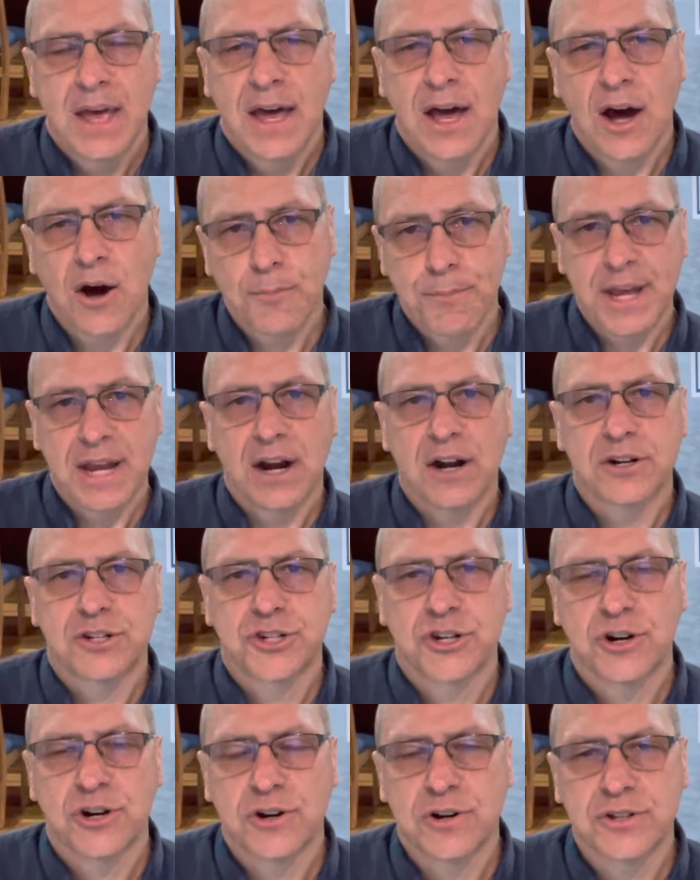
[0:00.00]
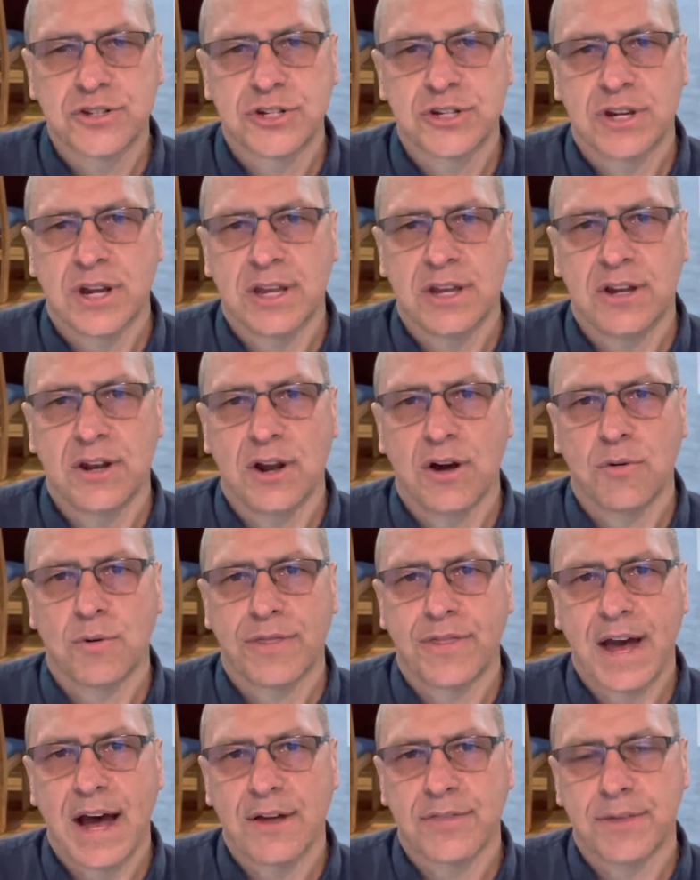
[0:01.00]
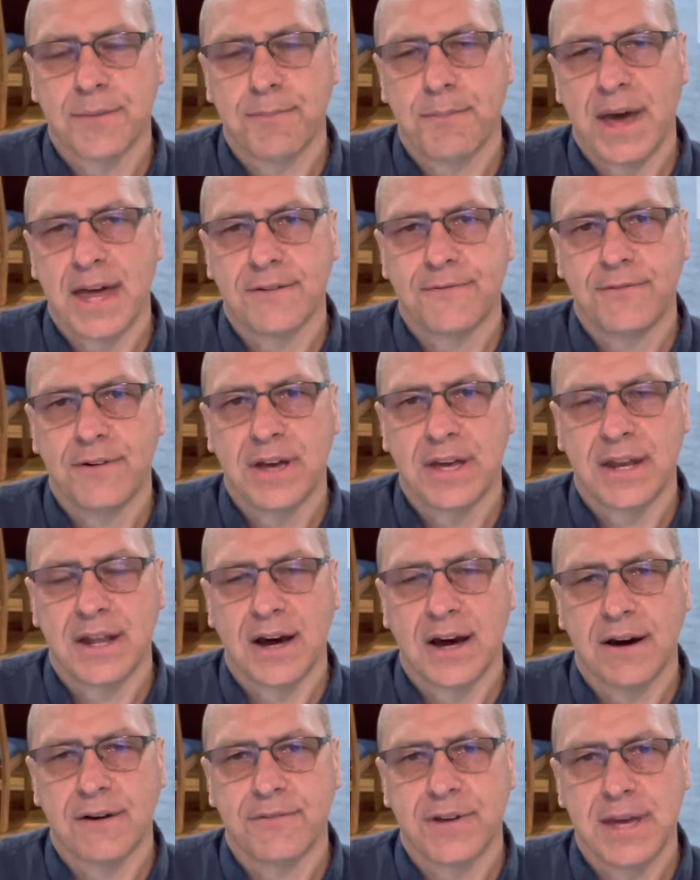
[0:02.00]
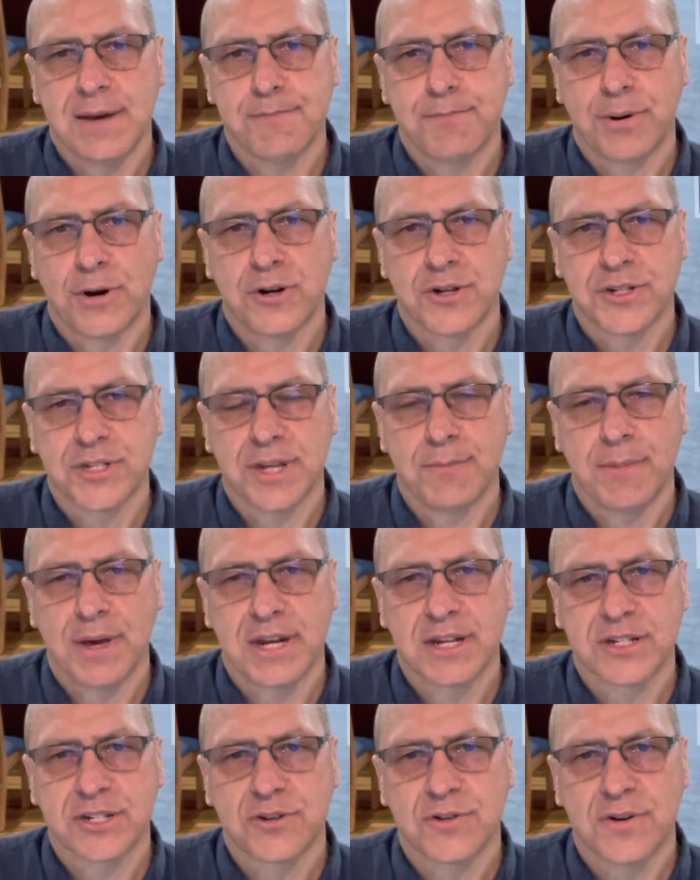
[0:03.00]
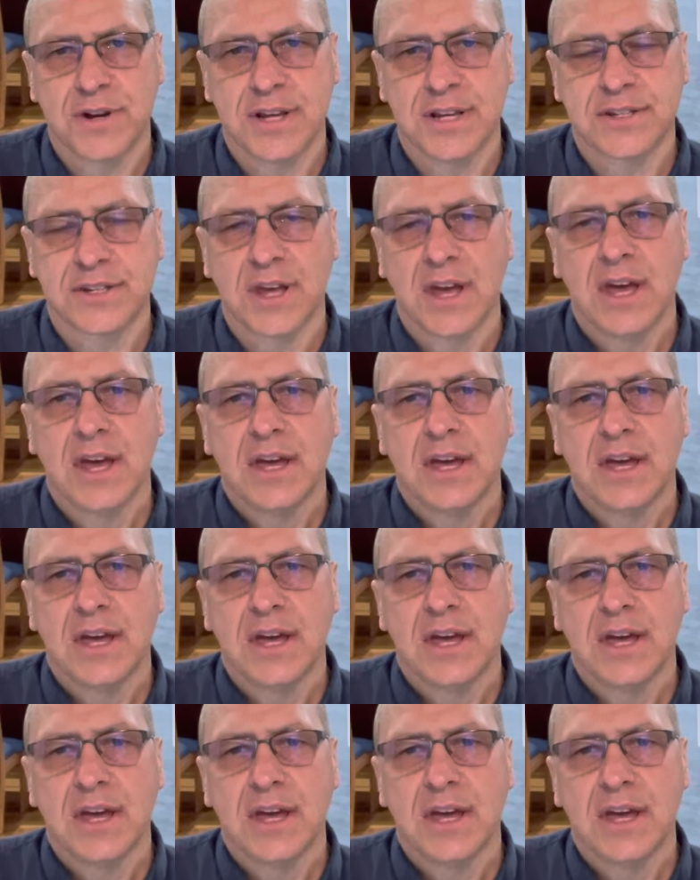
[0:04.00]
helping our church, you know, without the benefit of in-person ministries.